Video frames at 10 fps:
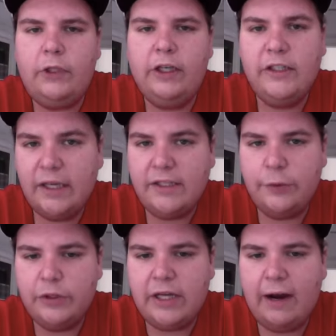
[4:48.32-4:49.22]
he says
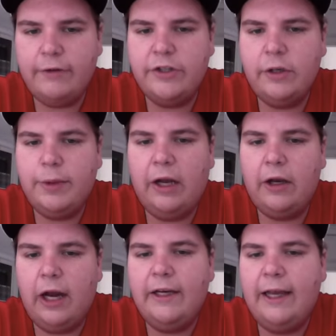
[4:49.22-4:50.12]
he was averaging about
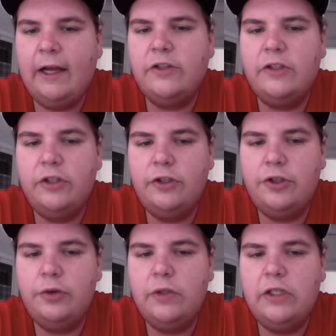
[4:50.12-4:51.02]
90 ounces of
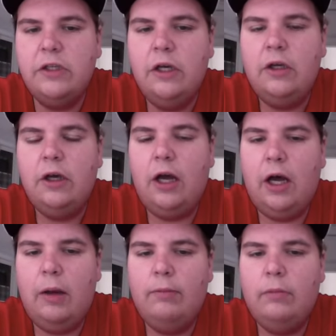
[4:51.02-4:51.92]
juice
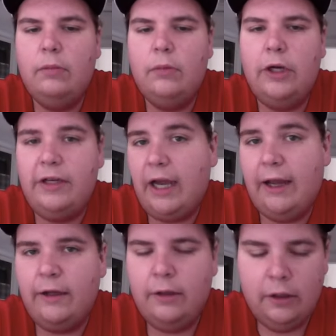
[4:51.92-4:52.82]
um, a day.